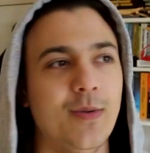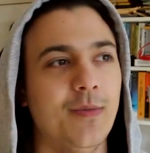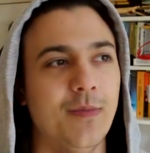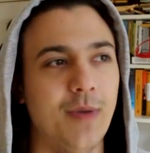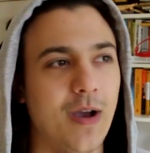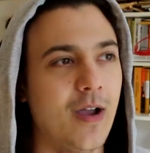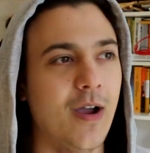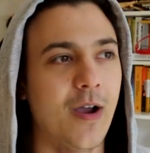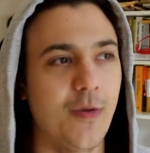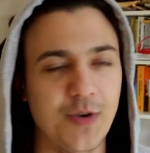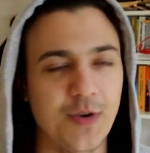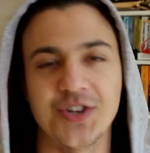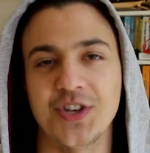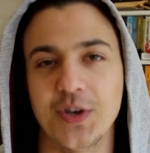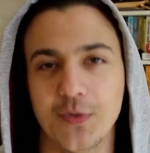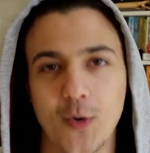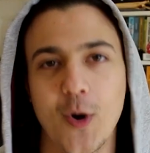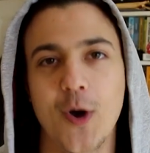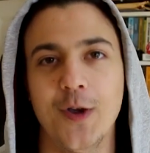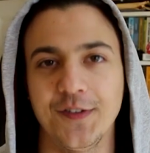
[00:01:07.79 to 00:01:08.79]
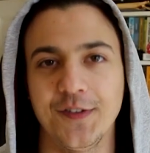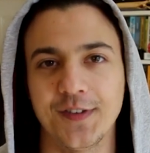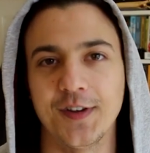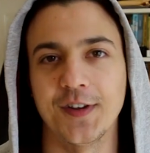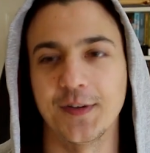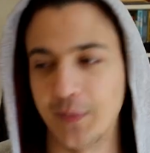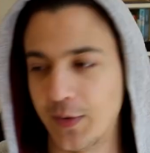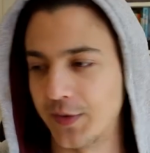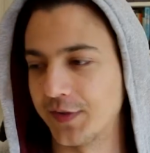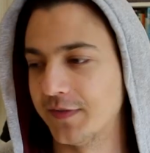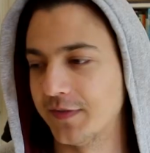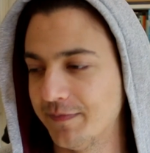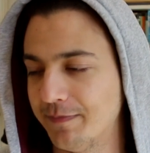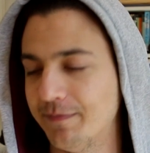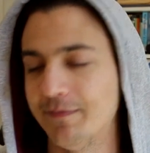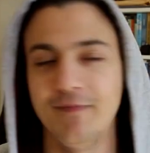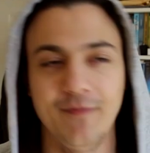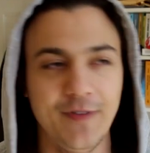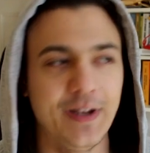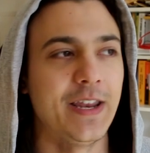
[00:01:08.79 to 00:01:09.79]
I wish it was a sponsored
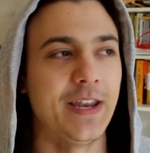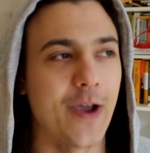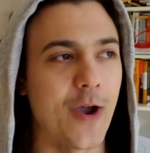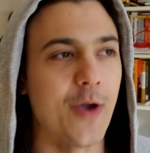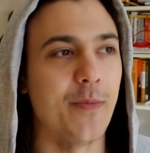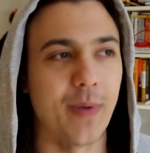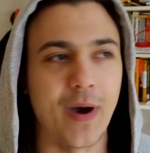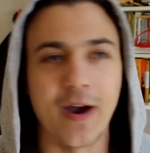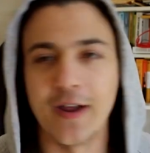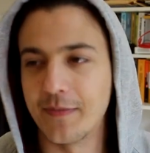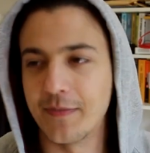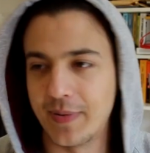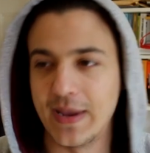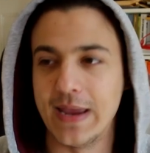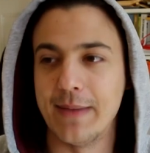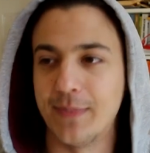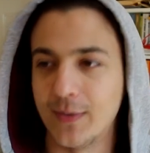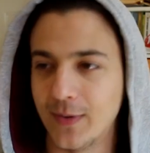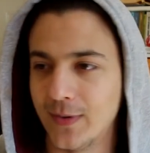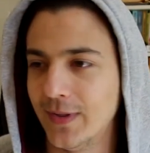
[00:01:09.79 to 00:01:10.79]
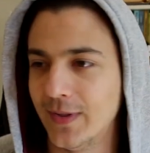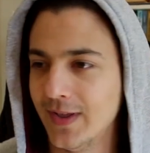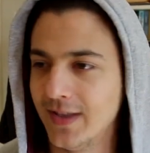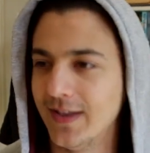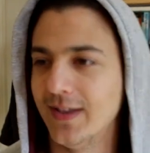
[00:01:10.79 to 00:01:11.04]
video by the people